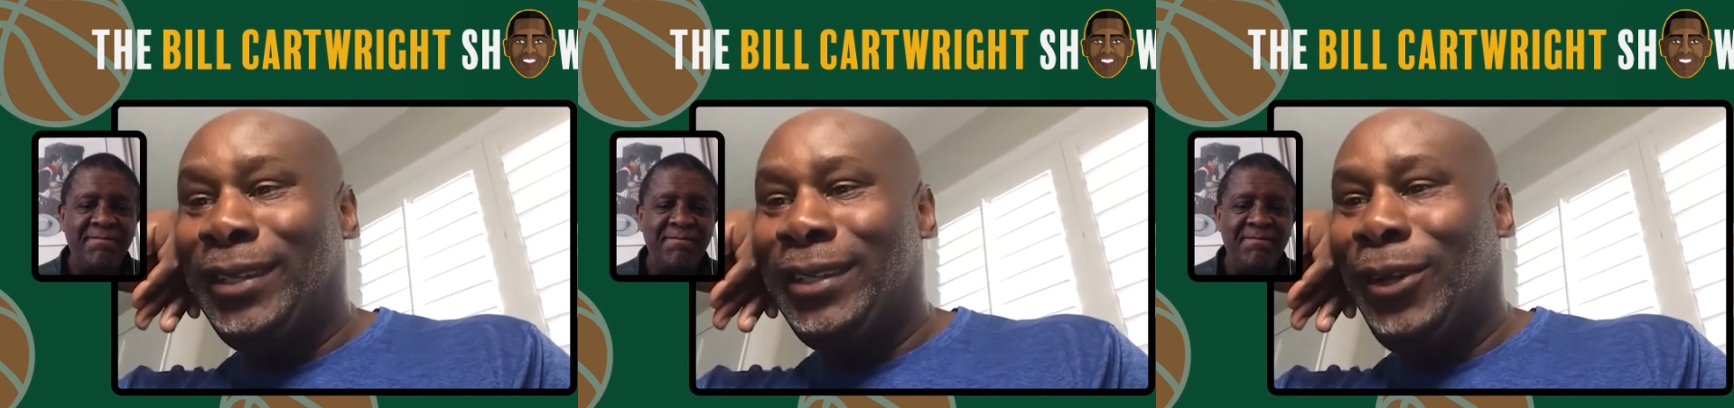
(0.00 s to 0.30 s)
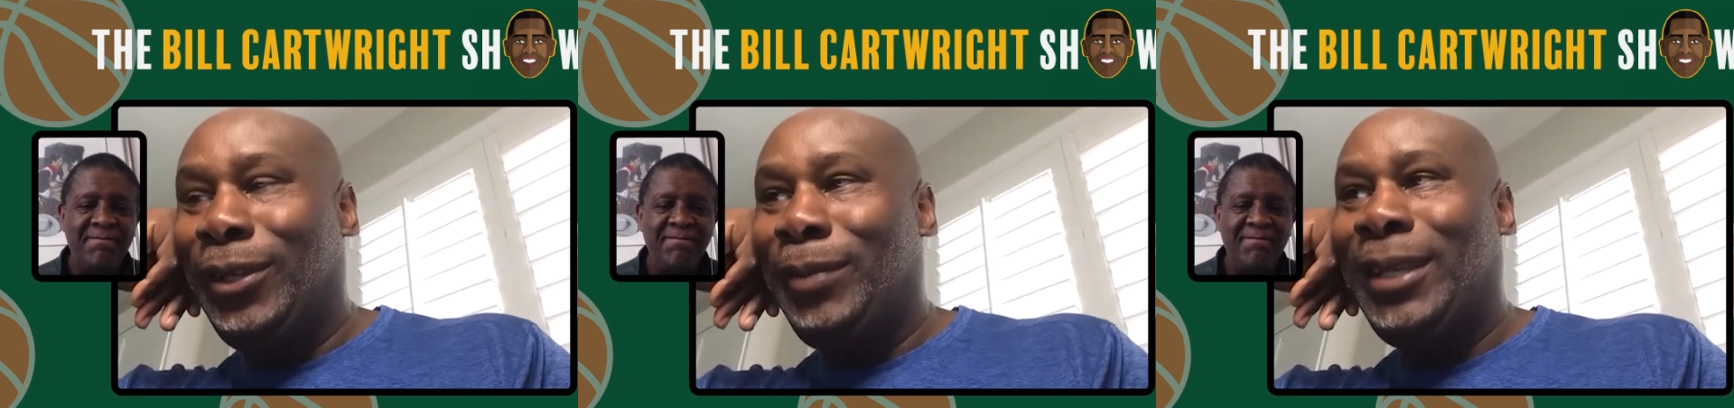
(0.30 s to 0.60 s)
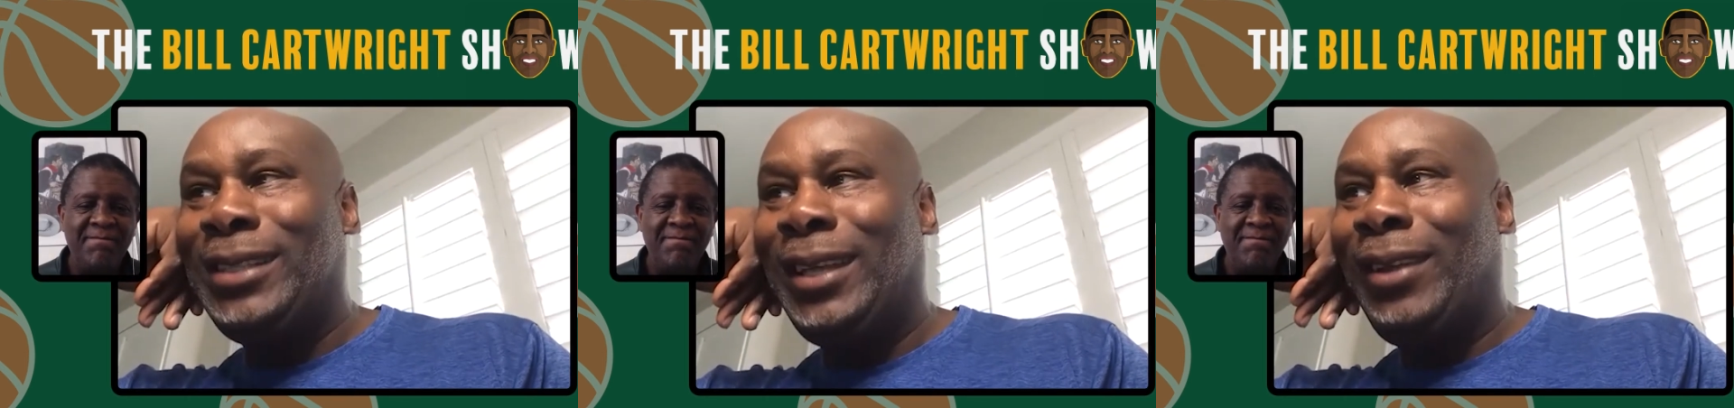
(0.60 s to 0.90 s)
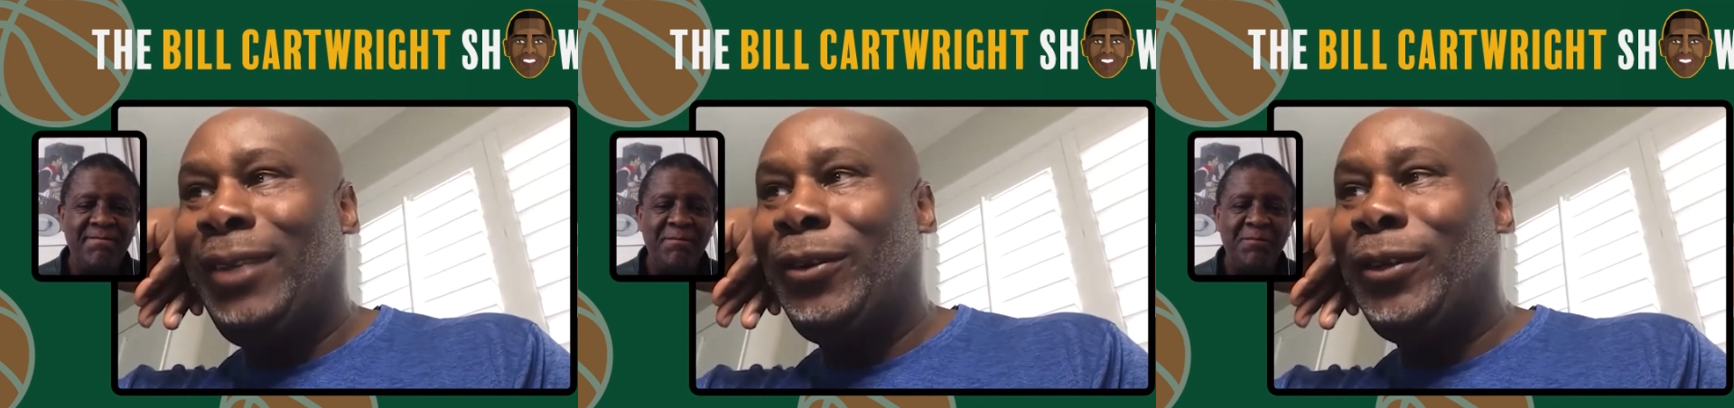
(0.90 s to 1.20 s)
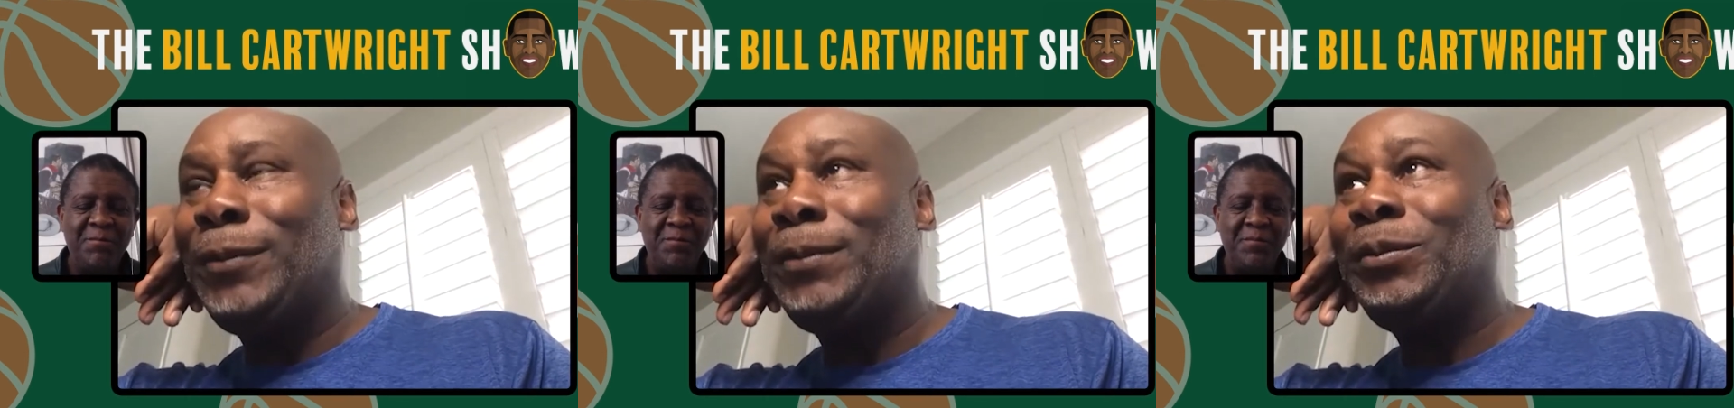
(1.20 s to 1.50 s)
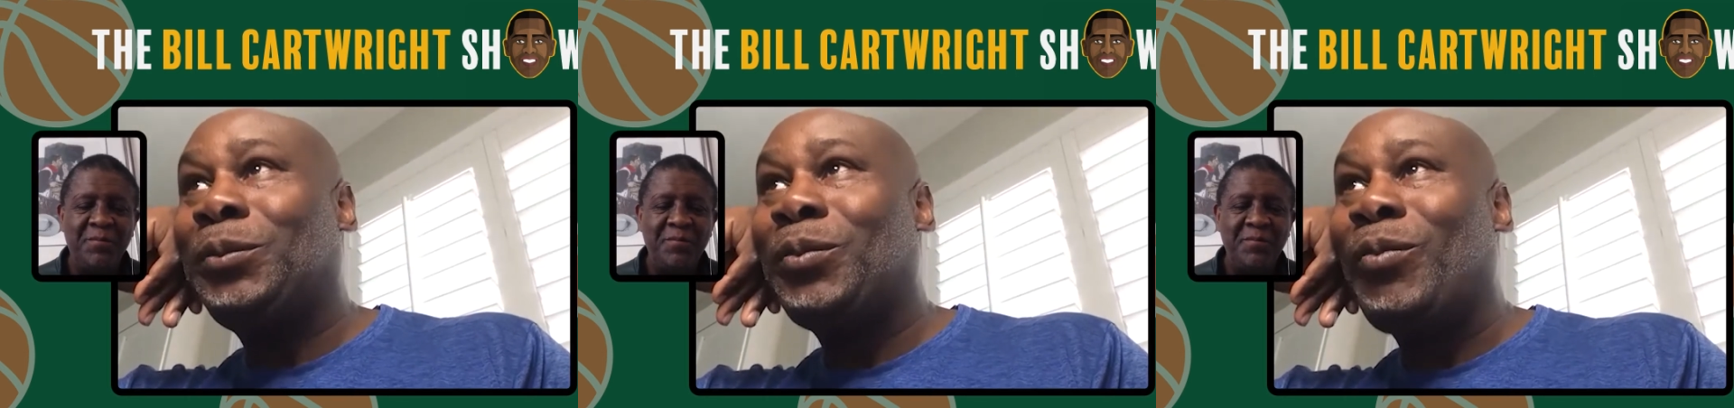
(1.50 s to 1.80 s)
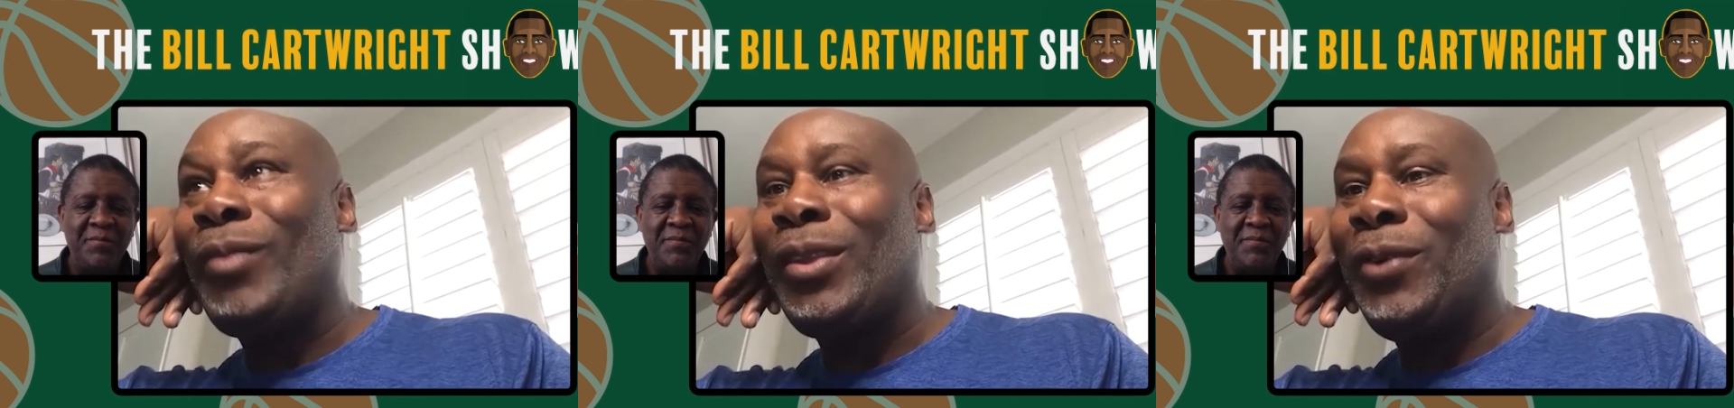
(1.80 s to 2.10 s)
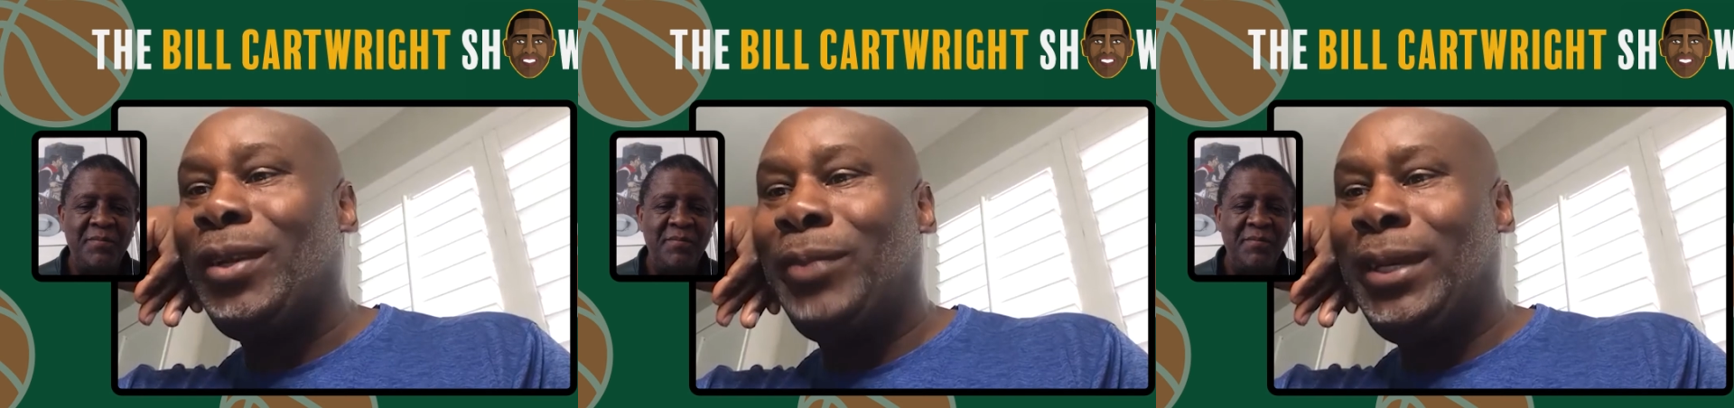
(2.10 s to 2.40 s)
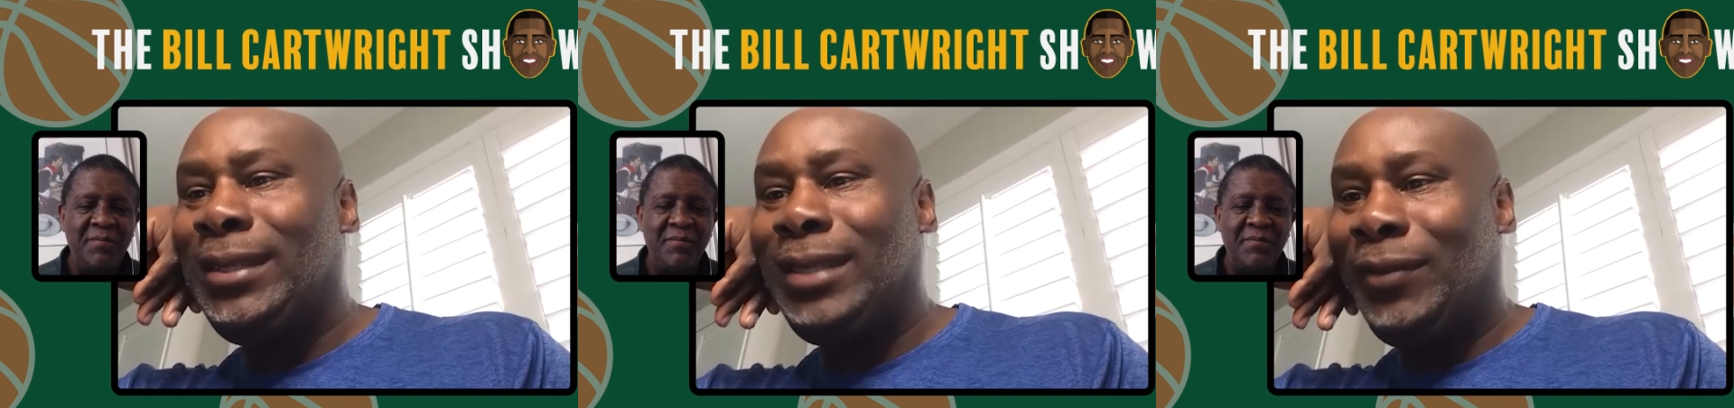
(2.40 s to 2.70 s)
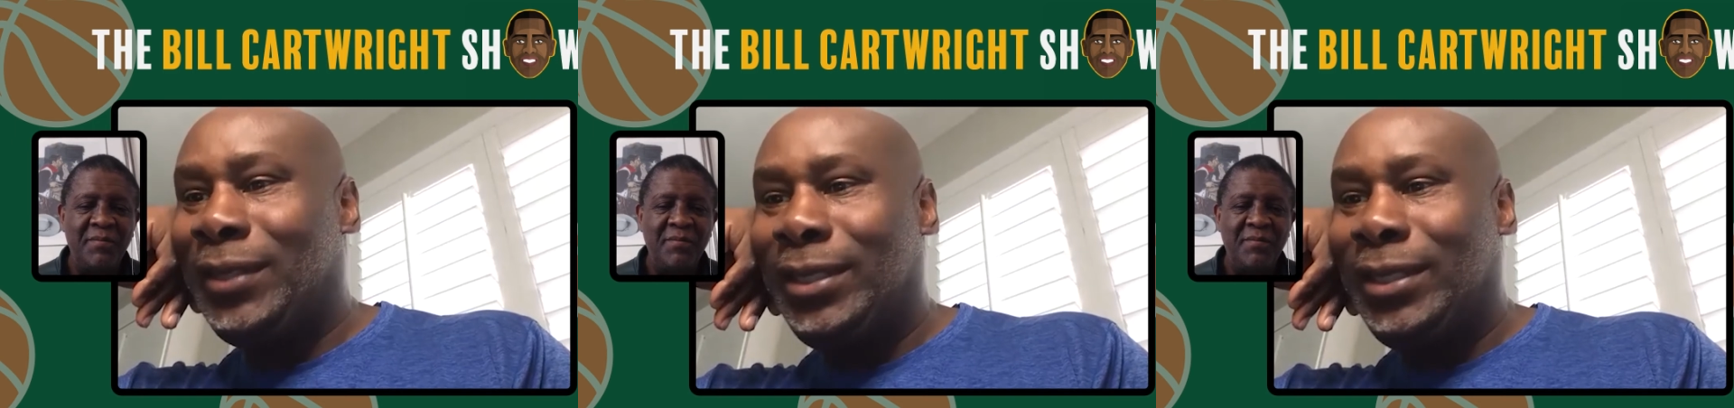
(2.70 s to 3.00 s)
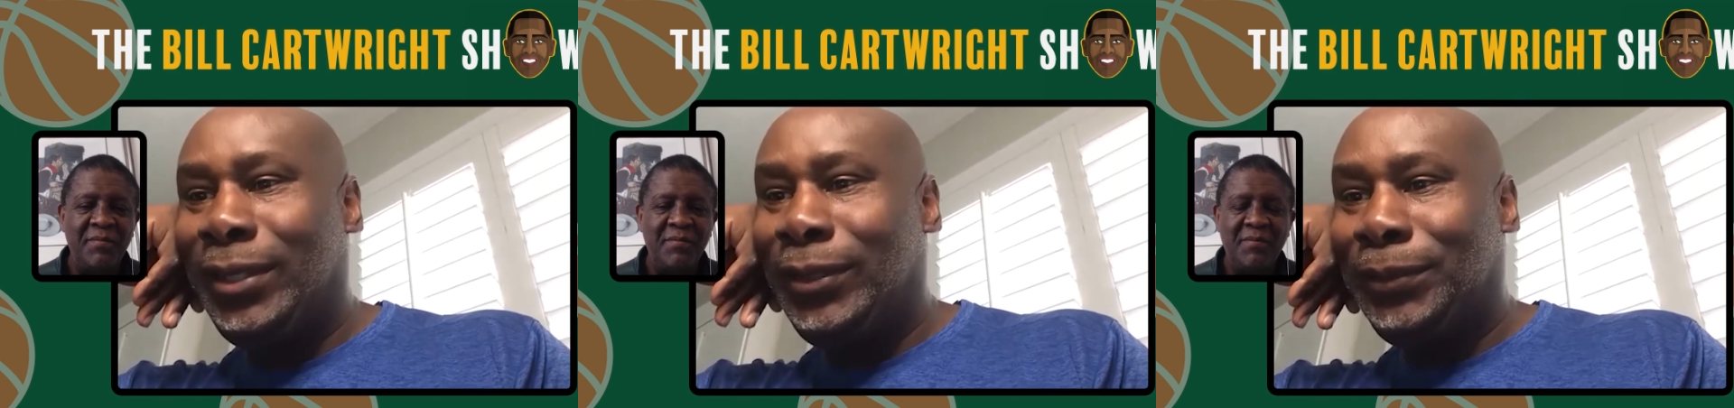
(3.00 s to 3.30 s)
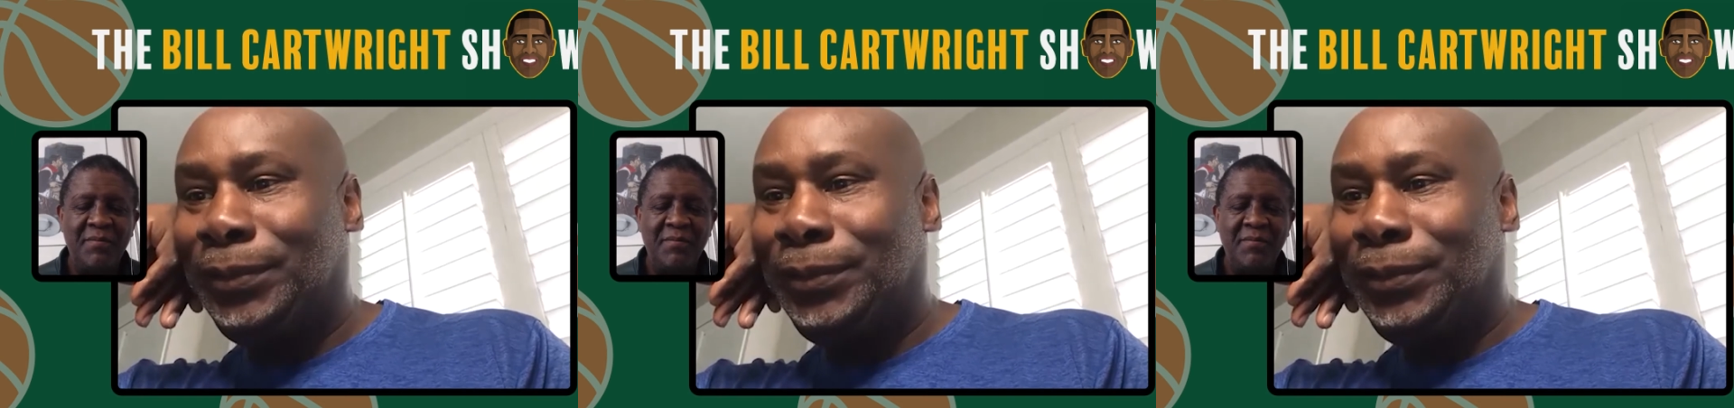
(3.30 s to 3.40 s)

Speaker 1: only because I never really been to San Francisco,